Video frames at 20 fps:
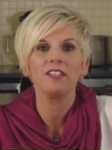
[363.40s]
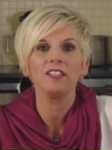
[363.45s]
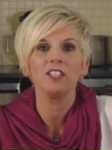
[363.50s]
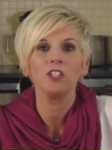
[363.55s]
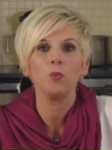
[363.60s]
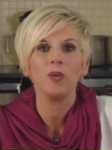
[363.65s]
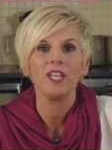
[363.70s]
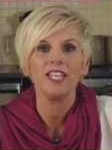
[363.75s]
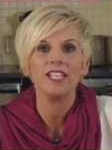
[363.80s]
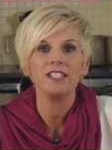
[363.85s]
and
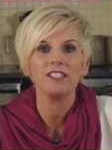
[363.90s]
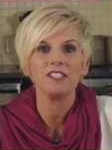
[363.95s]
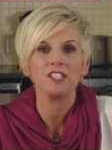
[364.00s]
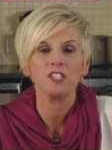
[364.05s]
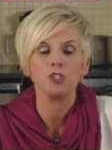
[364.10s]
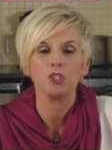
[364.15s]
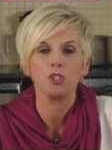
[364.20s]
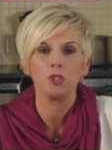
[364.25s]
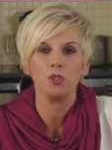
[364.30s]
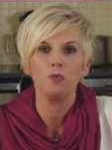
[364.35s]
Louise
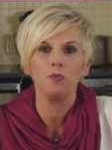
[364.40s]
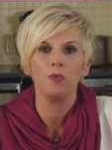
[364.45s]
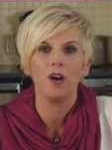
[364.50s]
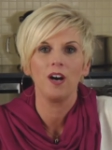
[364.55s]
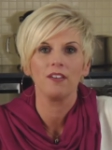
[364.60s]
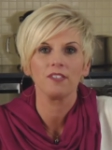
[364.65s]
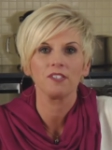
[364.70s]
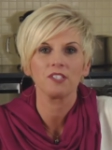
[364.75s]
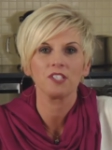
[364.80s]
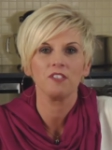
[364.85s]
in Sioux
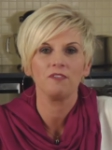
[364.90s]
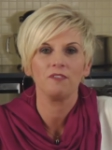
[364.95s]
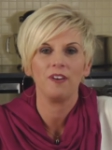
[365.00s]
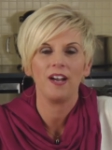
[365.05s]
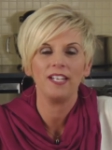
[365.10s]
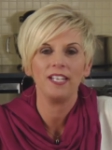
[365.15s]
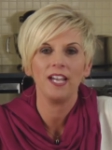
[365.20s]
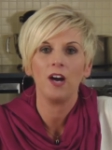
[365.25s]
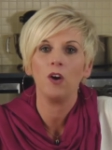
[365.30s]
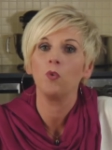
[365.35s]
Falls to
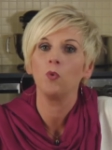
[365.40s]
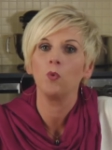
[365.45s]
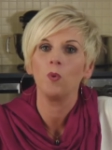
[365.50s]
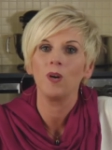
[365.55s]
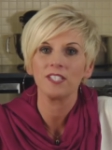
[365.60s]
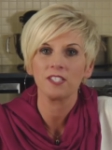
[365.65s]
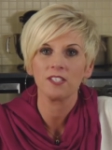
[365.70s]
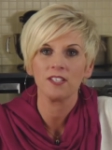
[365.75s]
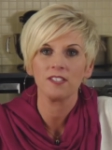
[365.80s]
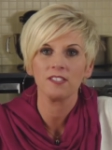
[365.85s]
find out
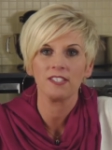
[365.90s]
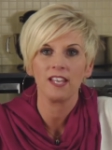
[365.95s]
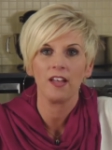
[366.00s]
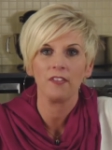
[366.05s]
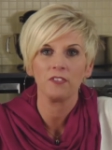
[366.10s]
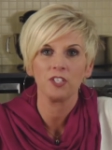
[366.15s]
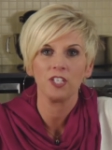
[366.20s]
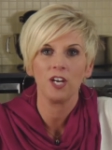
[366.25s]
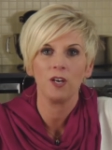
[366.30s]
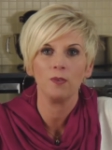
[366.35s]
what's on
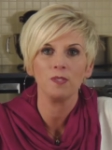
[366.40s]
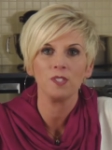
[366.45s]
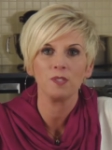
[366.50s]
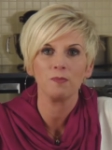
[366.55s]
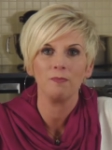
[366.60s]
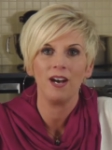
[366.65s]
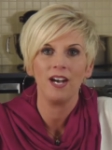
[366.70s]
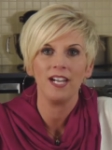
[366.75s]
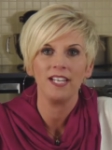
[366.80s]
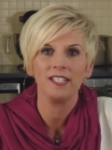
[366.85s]
South Dakotans'
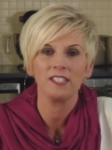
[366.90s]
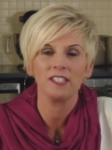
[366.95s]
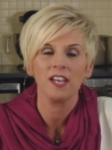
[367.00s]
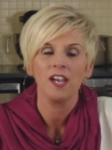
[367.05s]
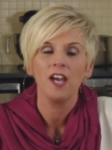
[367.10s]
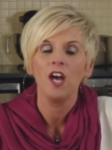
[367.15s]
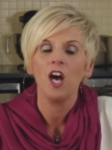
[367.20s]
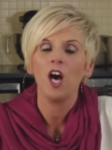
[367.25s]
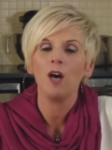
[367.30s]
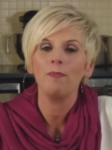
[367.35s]
minds
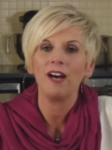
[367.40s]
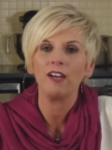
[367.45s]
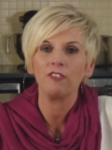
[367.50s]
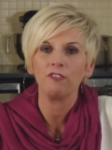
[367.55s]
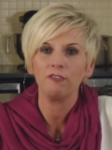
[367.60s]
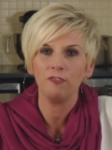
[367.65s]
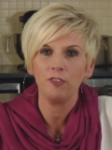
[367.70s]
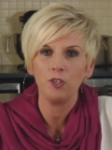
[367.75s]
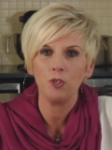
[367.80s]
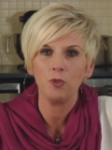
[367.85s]
about
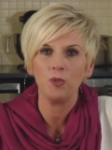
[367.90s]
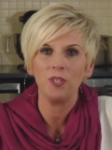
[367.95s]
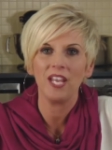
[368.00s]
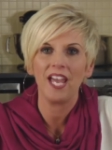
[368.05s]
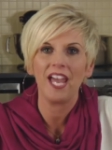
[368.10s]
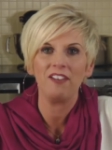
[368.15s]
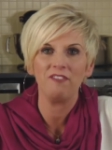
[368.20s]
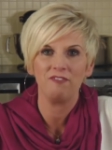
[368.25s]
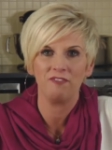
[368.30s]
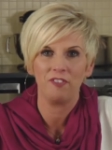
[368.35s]
food
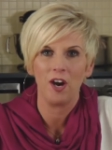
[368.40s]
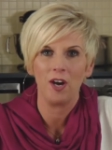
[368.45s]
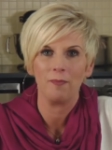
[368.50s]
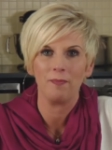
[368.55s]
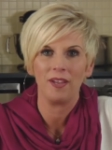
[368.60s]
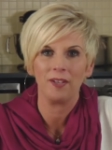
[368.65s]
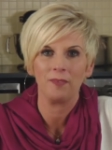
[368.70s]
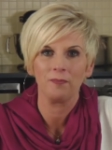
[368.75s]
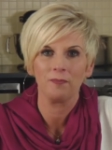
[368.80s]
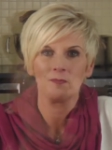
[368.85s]
and
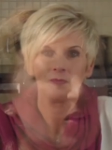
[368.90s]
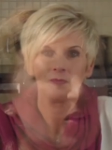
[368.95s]
farming.